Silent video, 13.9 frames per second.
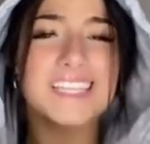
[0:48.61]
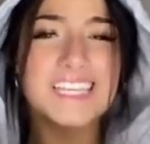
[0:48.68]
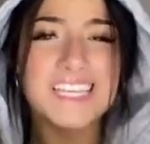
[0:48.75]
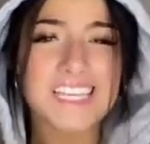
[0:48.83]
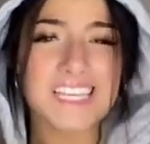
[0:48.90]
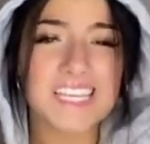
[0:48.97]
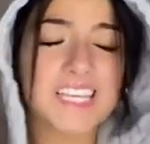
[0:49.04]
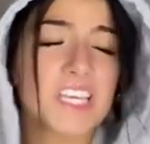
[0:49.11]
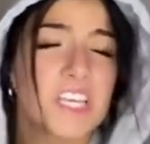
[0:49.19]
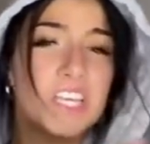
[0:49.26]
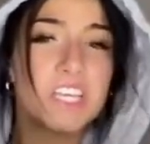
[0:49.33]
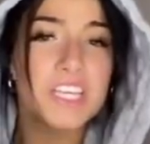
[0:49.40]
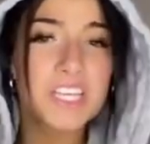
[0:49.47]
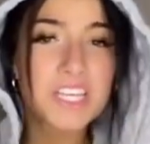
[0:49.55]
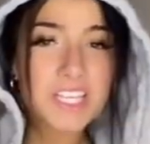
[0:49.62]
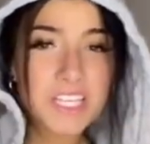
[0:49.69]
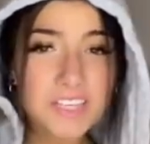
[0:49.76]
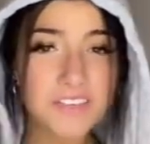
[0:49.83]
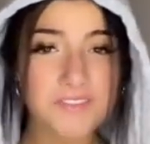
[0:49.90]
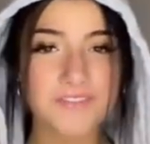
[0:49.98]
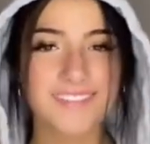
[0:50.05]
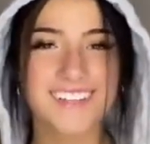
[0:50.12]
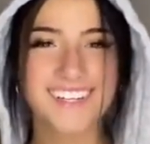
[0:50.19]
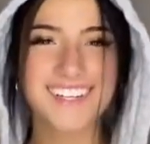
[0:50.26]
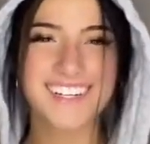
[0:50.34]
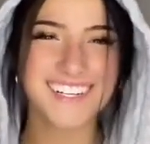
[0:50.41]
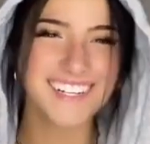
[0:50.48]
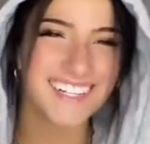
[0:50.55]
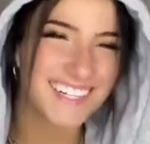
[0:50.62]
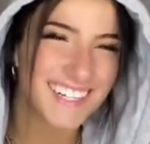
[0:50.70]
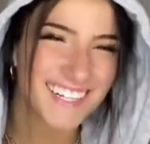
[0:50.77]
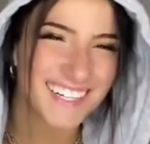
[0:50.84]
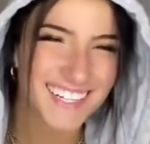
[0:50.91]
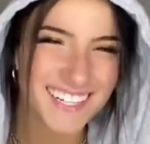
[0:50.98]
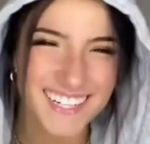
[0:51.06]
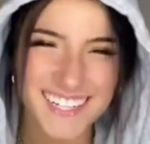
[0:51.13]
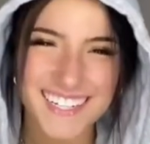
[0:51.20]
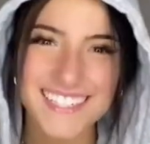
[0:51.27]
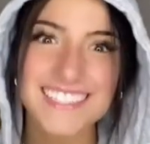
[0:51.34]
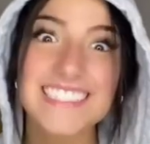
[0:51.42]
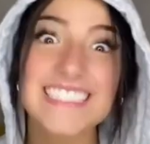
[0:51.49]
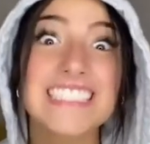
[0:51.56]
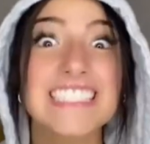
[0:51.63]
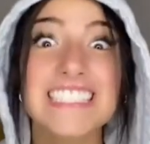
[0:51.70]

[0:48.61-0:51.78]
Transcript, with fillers: This video is just going to be a few challenges where you can hear my